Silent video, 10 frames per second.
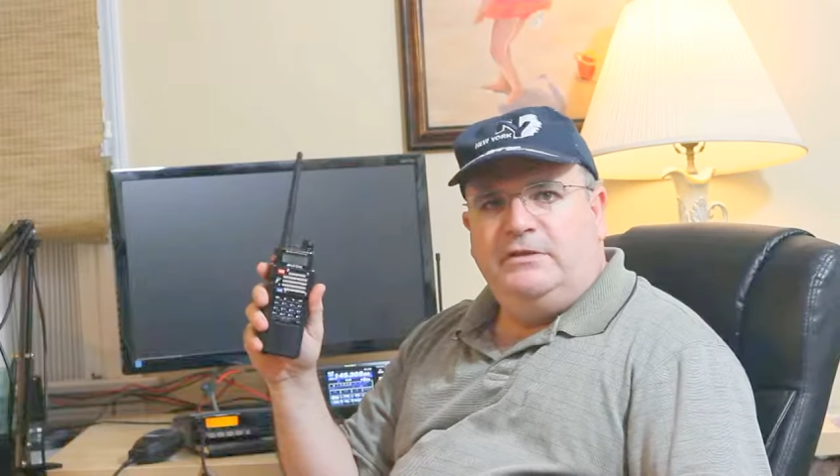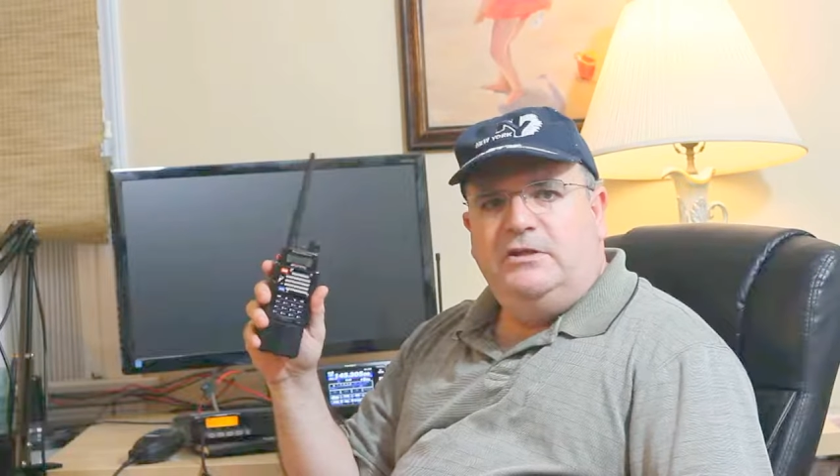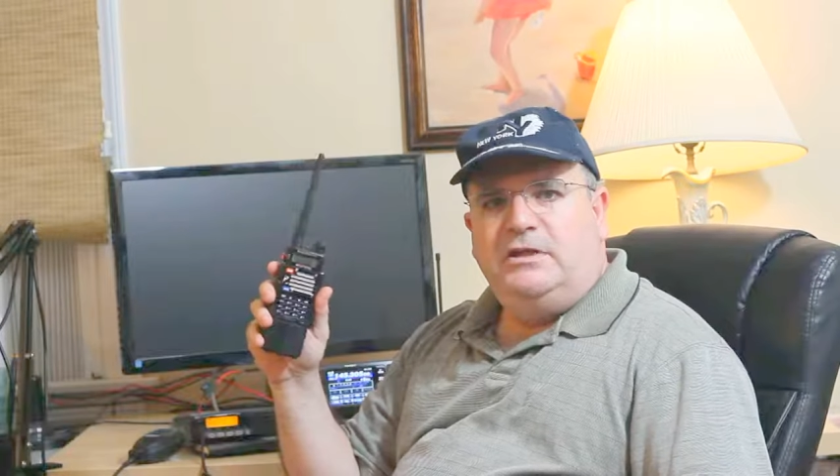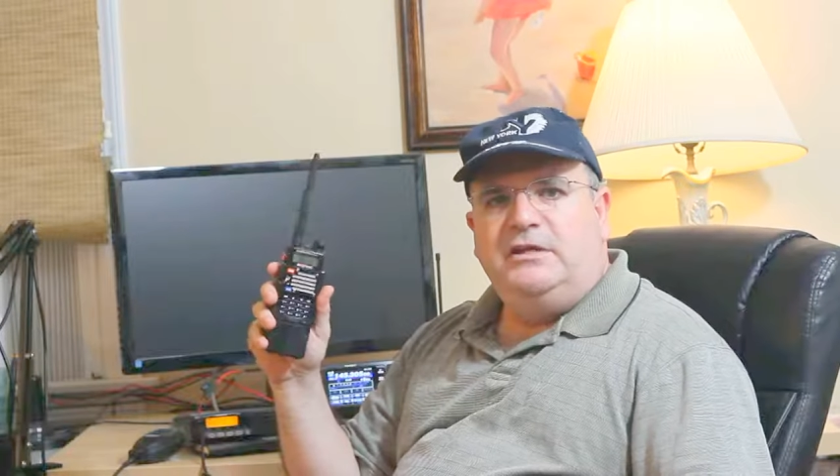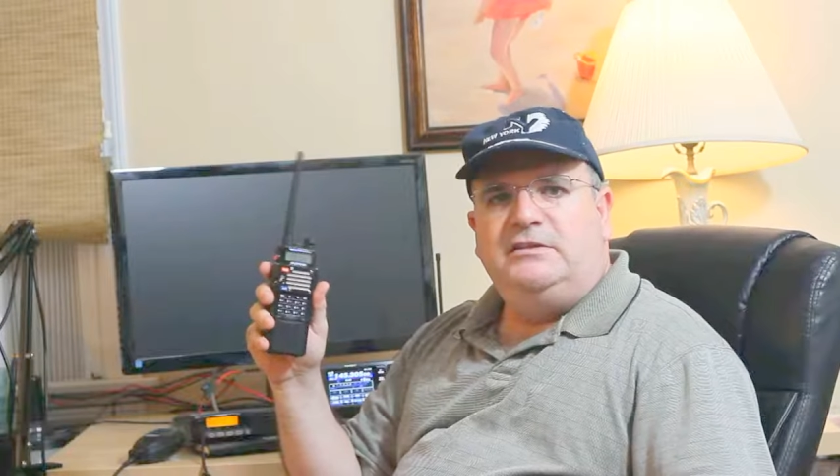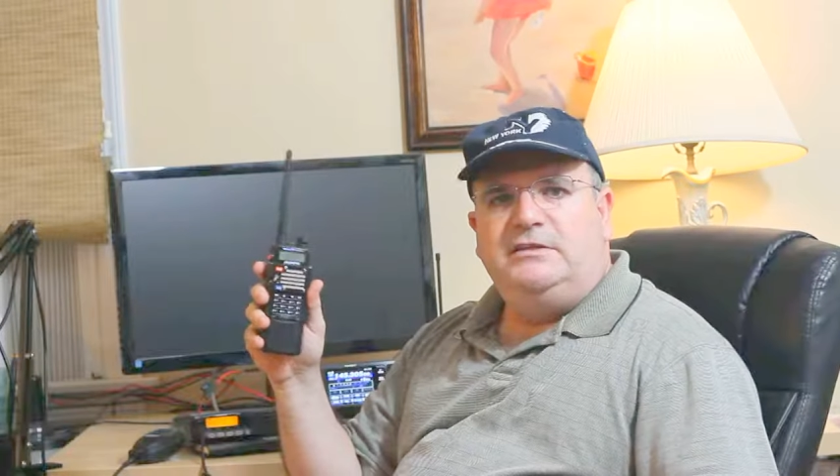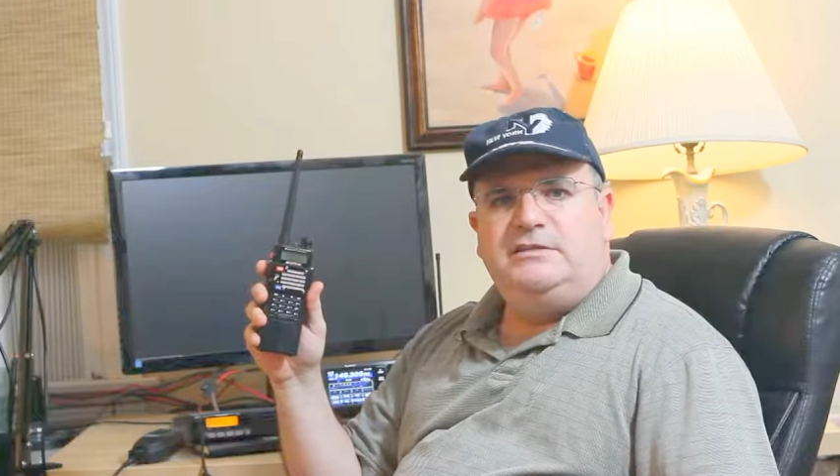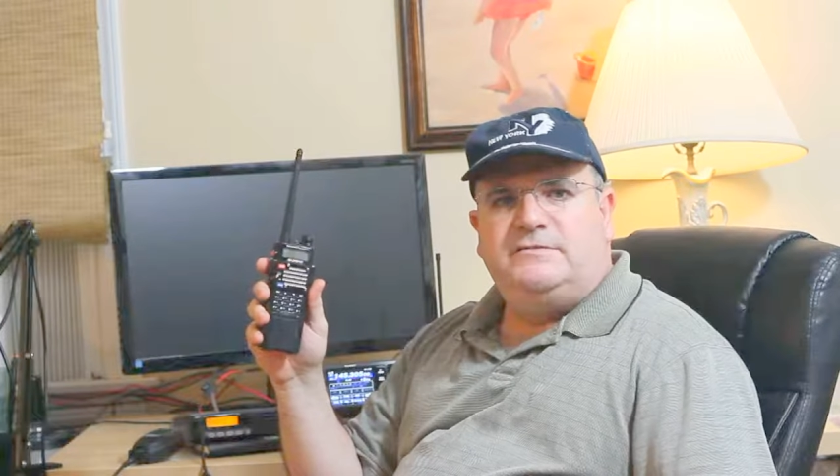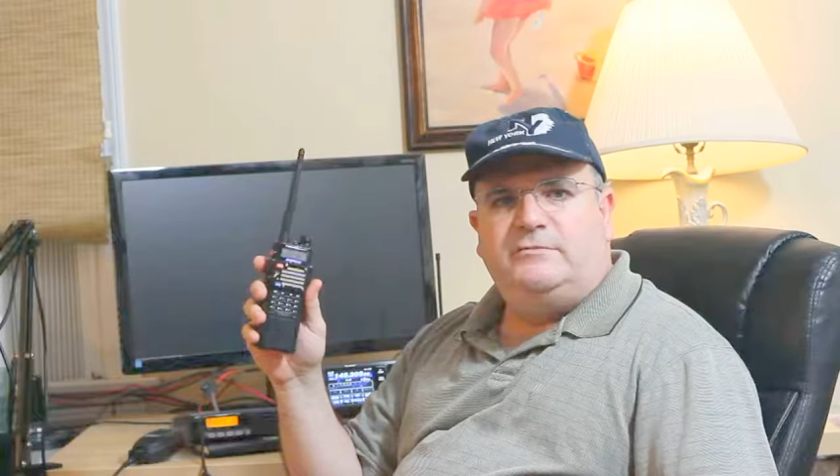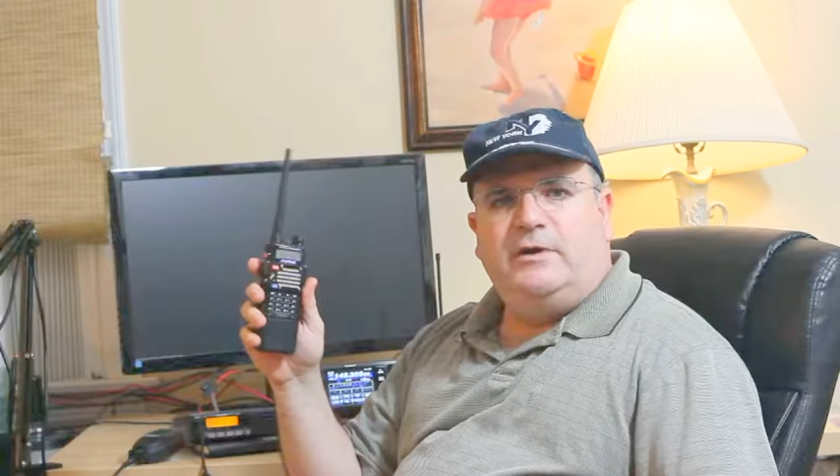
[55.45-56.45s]
You can get
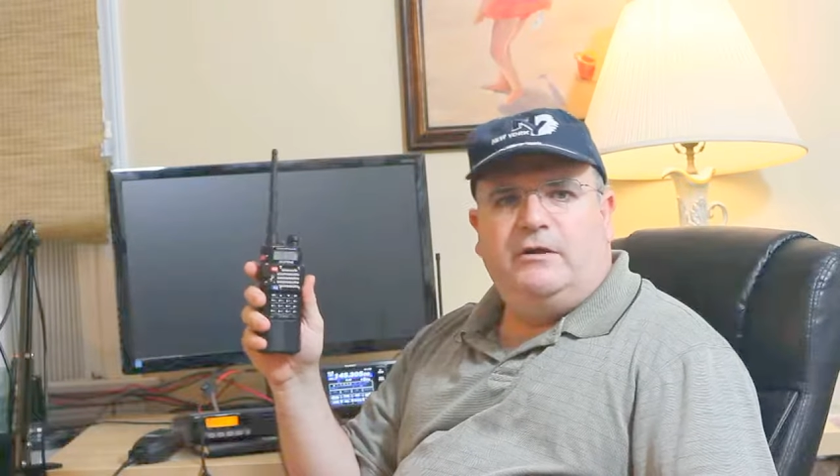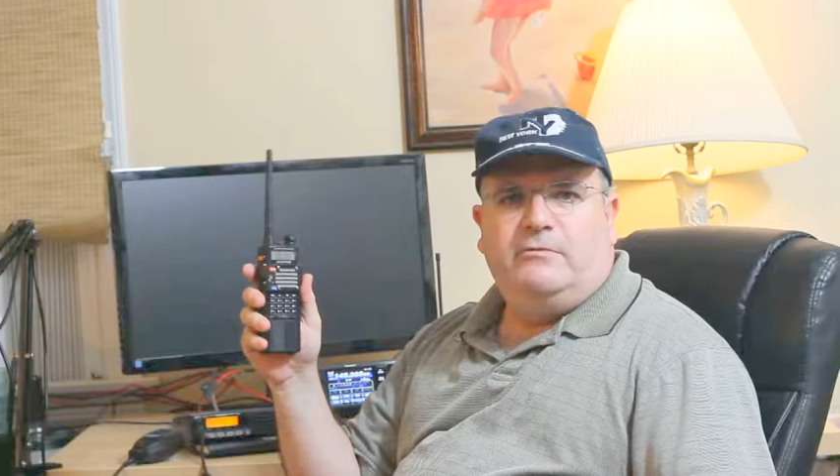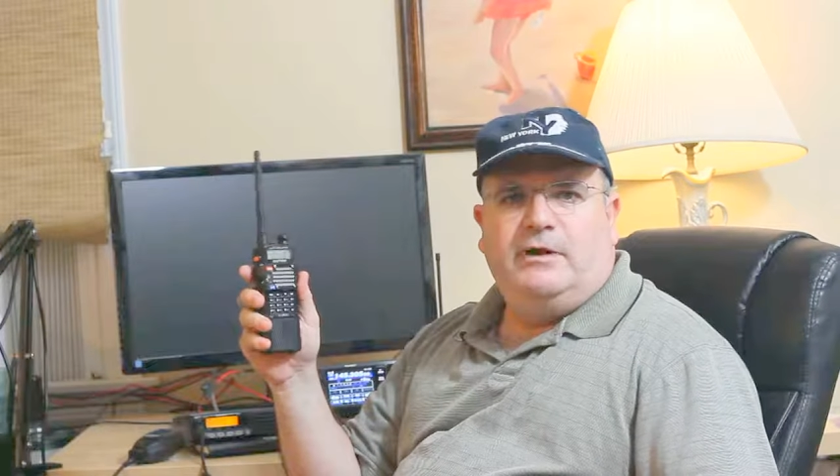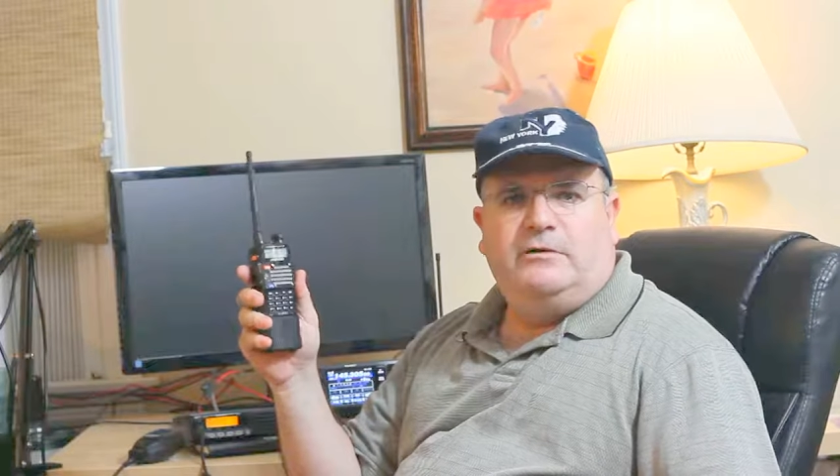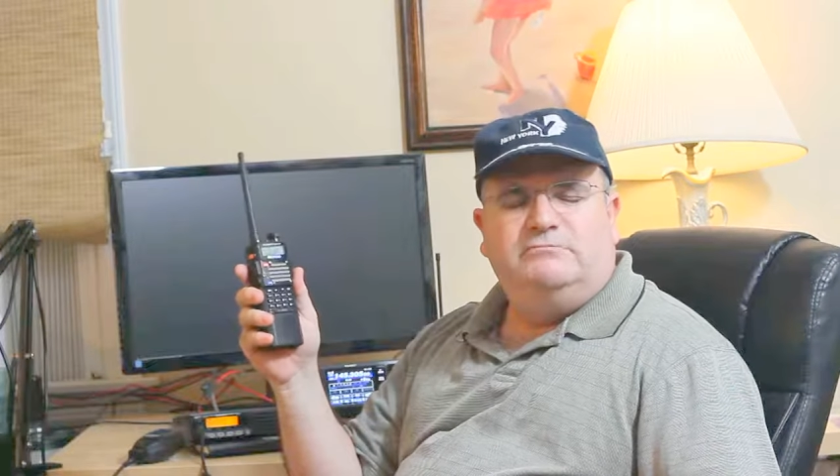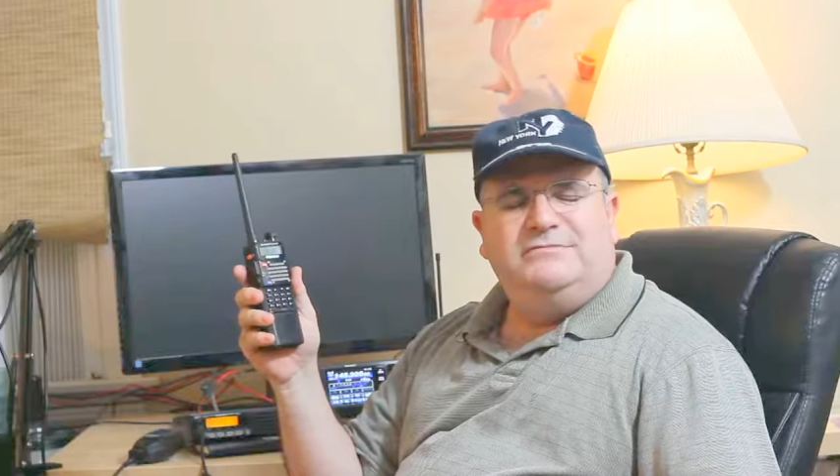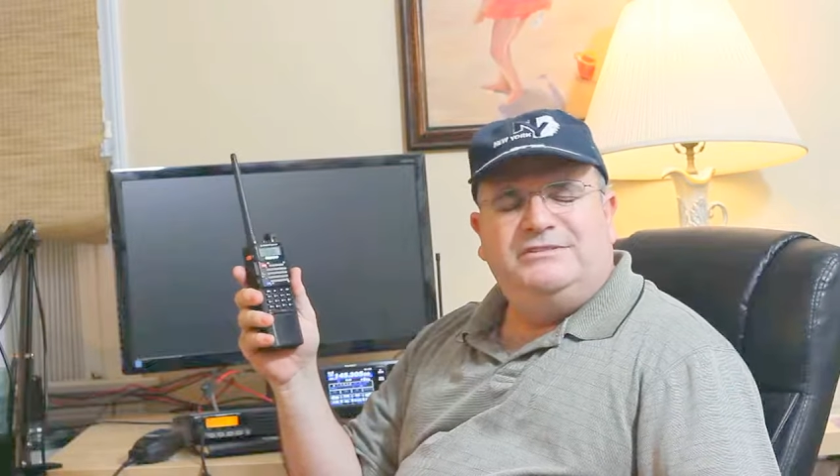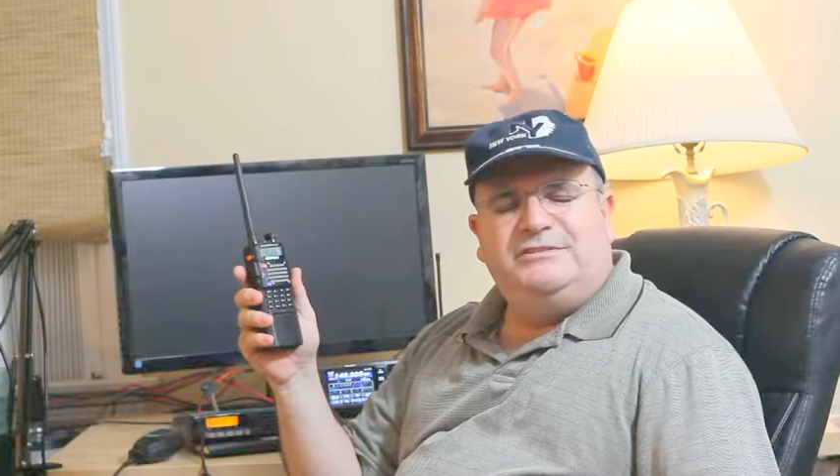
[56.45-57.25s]
these for right around